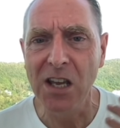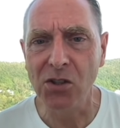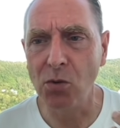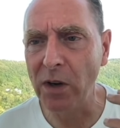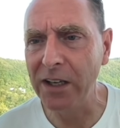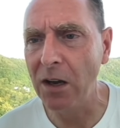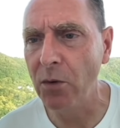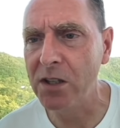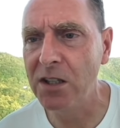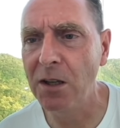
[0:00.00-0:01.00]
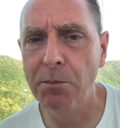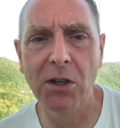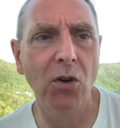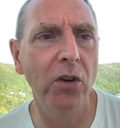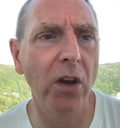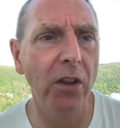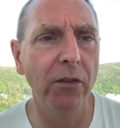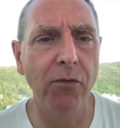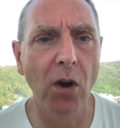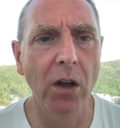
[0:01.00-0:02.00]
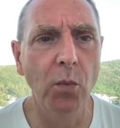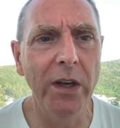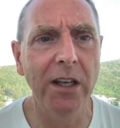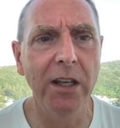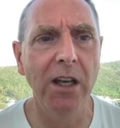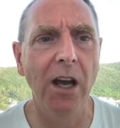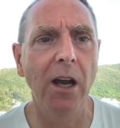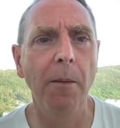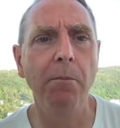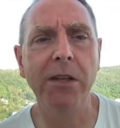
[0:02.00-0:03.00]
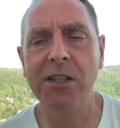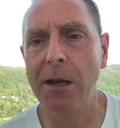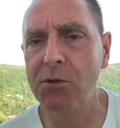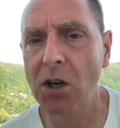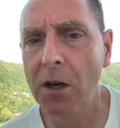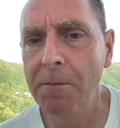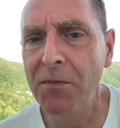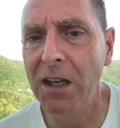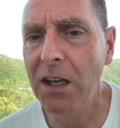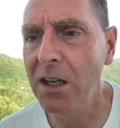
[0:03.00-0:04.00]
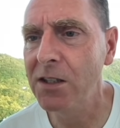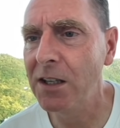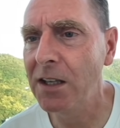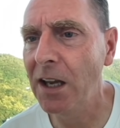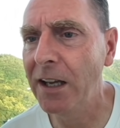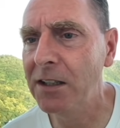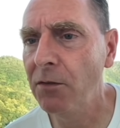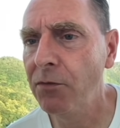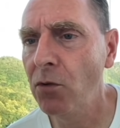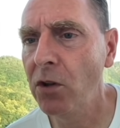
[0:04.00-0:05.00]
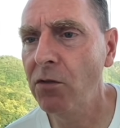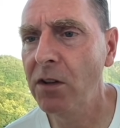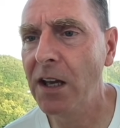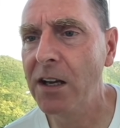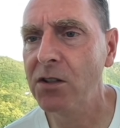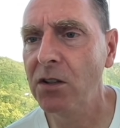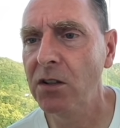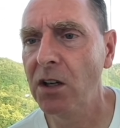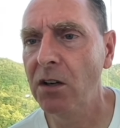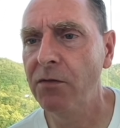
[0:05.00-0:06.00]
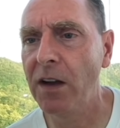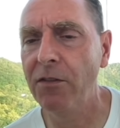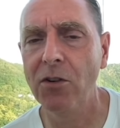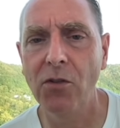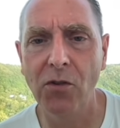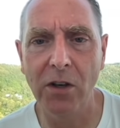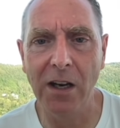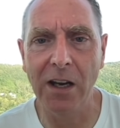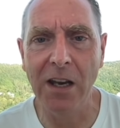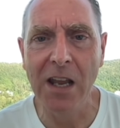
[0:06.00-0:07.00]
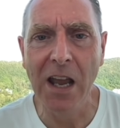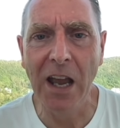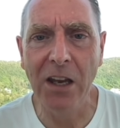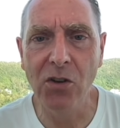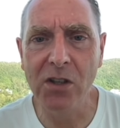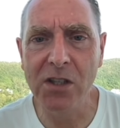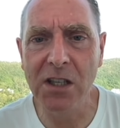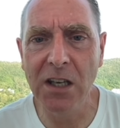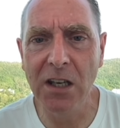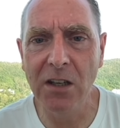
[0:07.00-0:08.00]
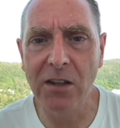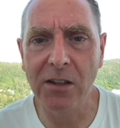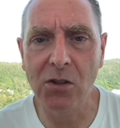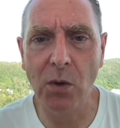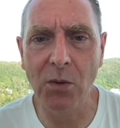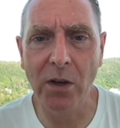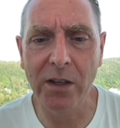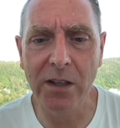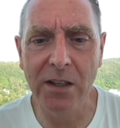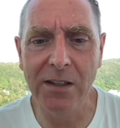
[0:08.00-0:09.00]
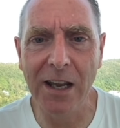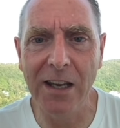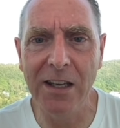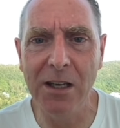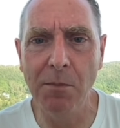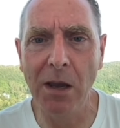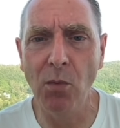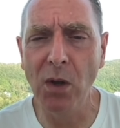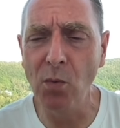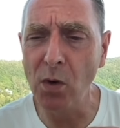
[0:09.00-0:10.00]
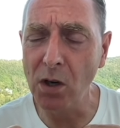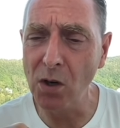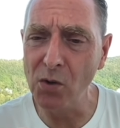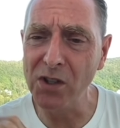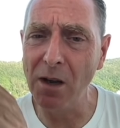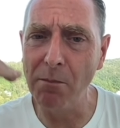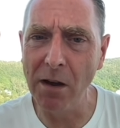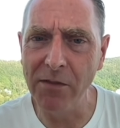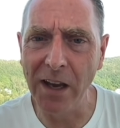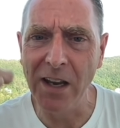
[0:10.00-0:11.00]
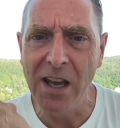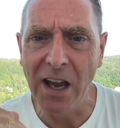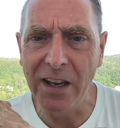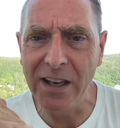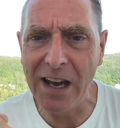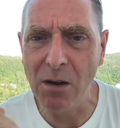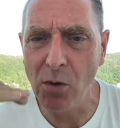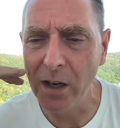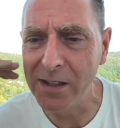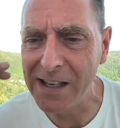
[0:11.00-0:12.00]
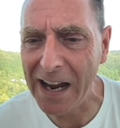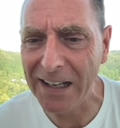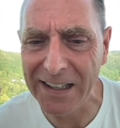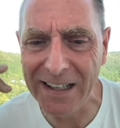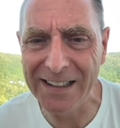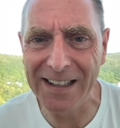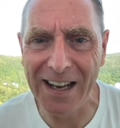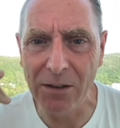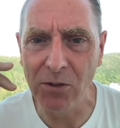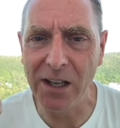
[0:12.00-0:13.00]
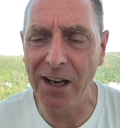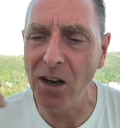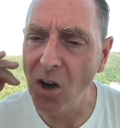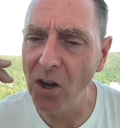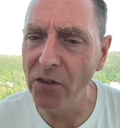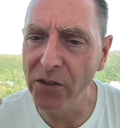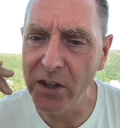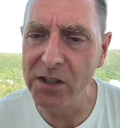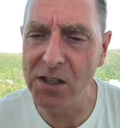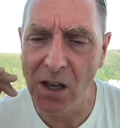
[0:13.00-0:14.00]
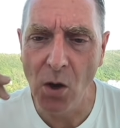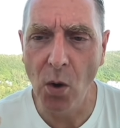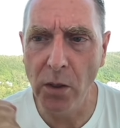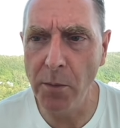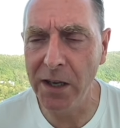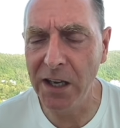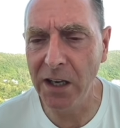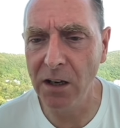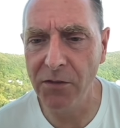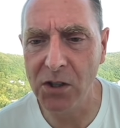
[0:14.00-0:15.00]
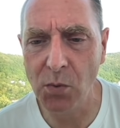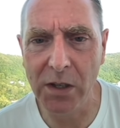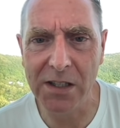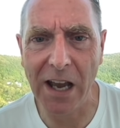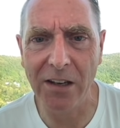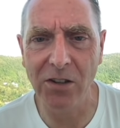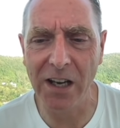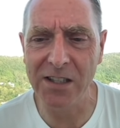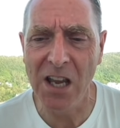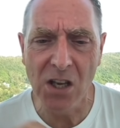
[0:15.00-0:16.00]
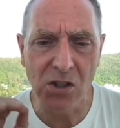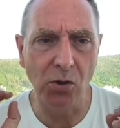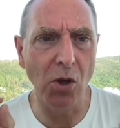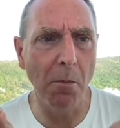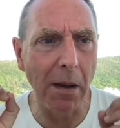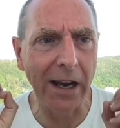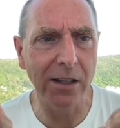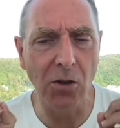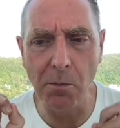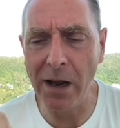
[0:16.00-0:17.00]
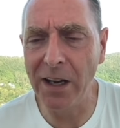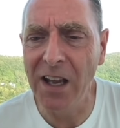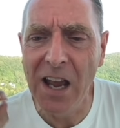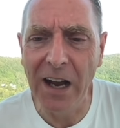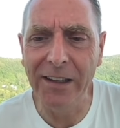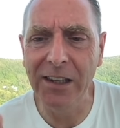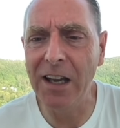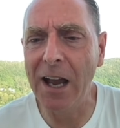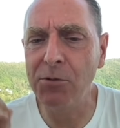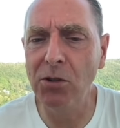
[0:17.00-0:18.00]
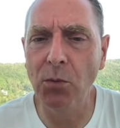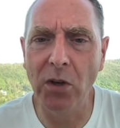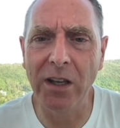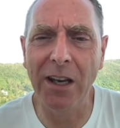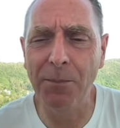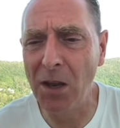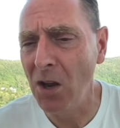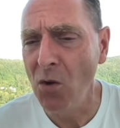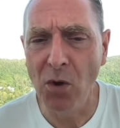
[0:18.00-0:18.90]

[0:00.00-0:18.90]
So right now we can see that Bitcoin on the weekly Bitstamp chart is at 43,539. And you can see here that the 21-day EMA, we were closing above that. And now we're exactly in line with that on this, the beginning of this week's candle, guys. So don't panic. I think absolutely we're going to get up there.